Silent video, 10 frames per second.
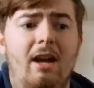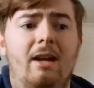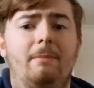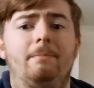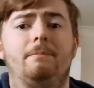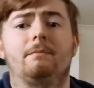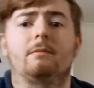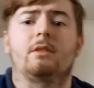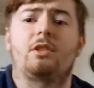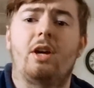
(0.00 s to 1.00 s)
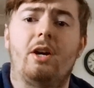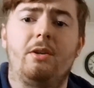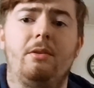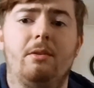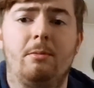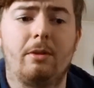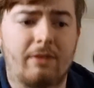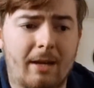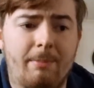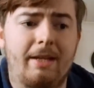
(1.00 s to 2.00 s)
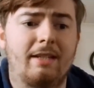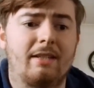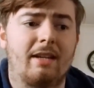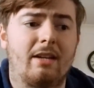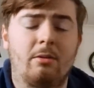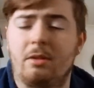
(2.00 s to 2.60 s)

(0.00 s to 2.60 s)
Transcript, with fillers: Um, So with that being said,